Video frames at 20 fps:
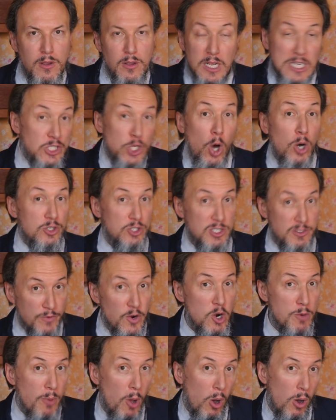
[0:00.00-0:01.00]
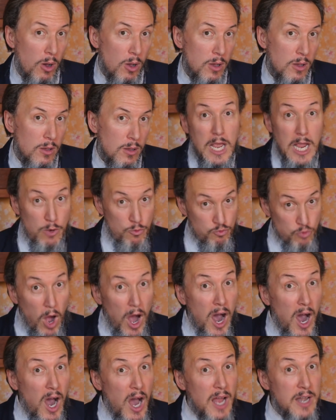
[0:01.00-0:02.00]
It's all just verbal. And
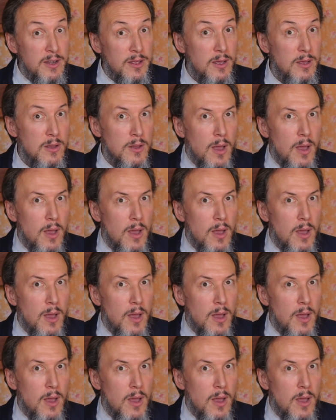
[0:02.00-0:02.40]
Ron,